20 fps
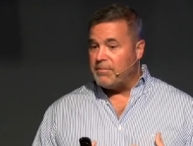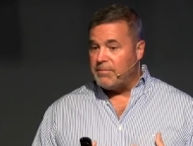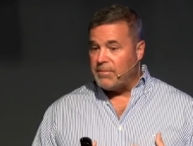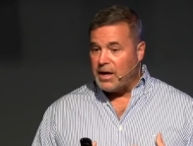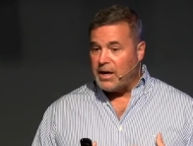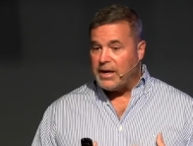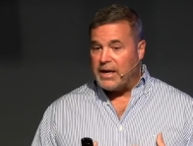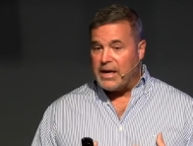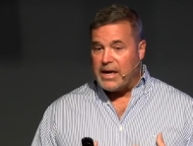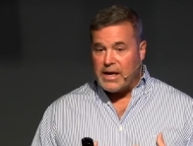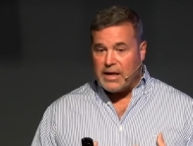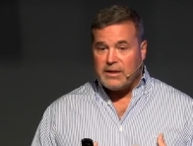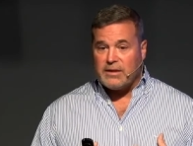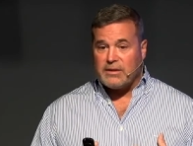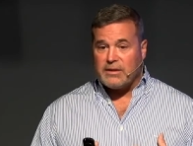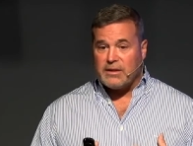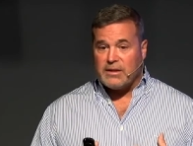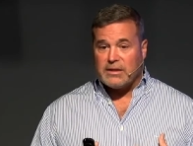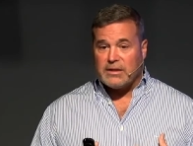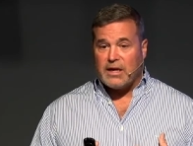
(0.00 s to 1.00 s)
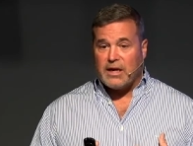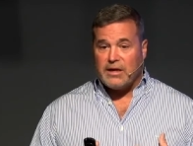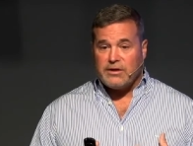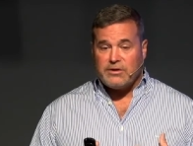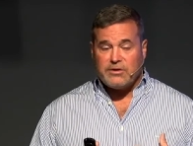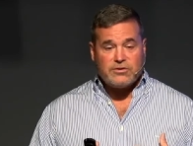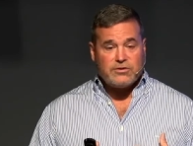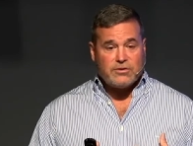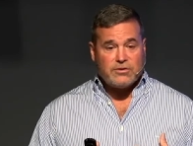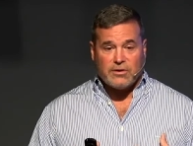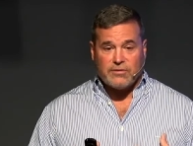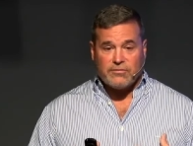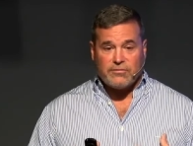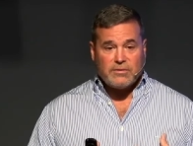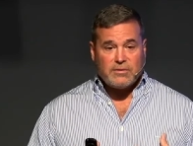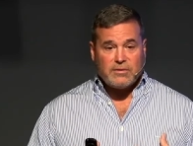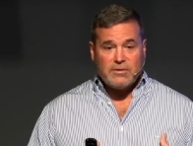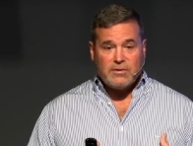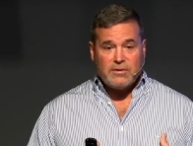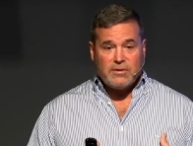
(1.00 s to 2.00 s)
by anything that I deserve,
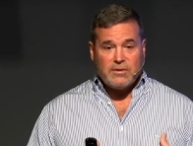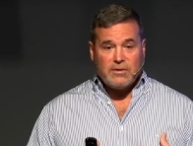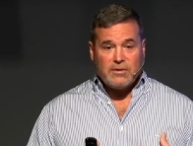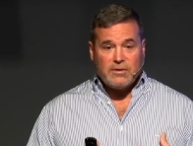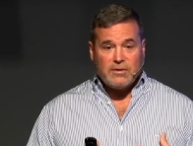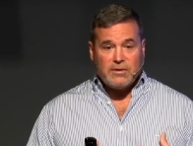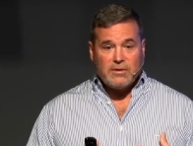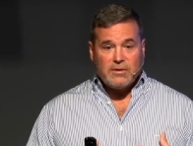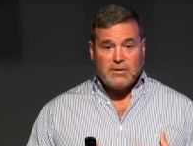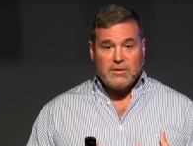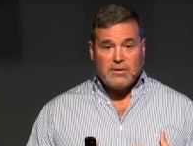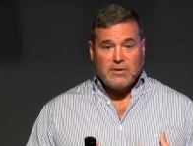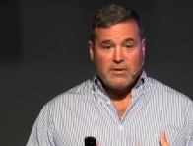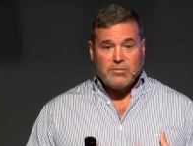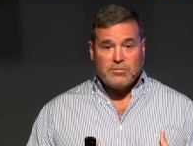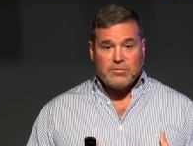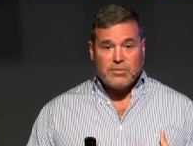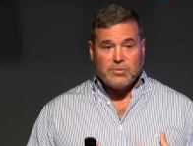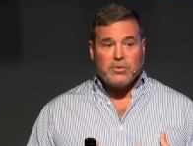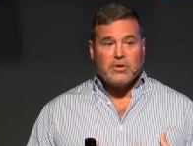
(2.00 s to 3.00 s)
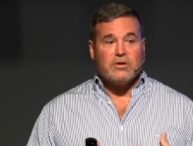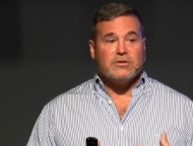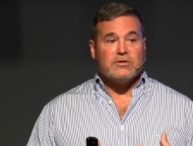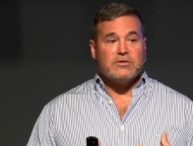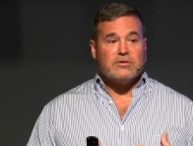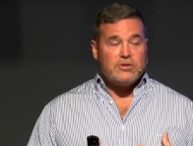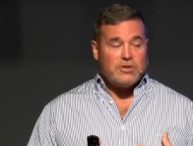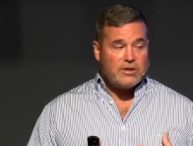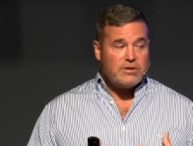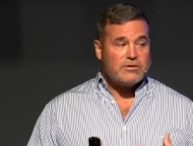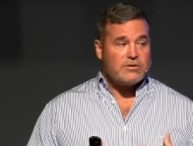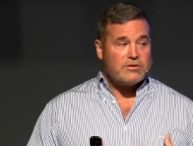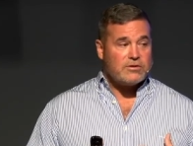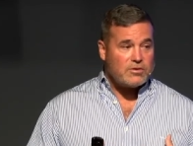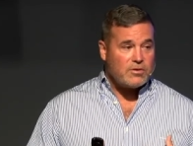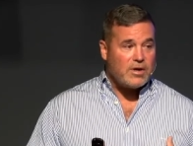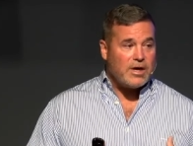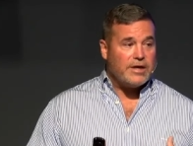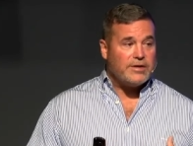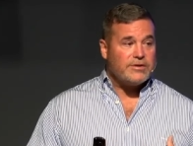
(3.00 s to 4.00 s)
but because Jesus
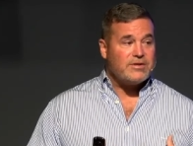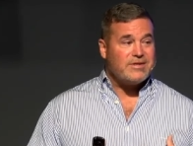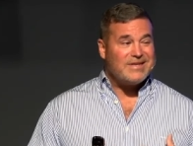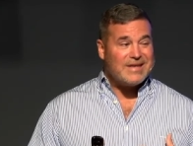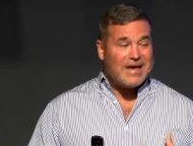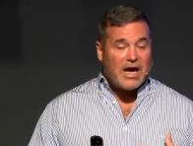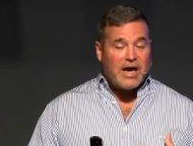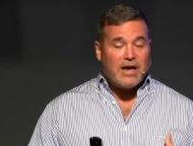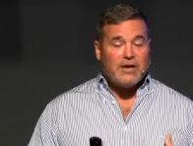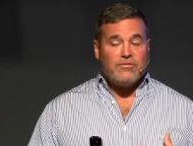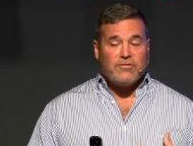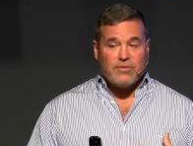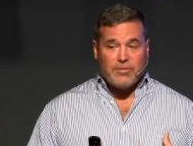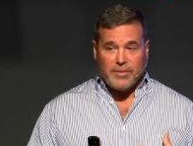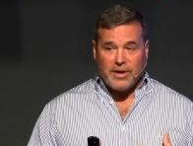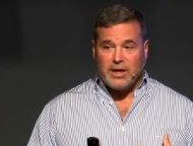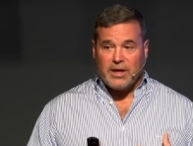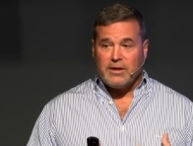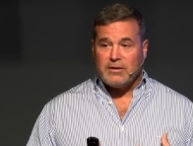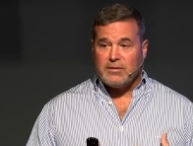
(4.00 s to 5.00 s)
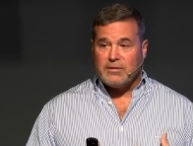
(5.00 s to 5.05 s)
Christ died for me.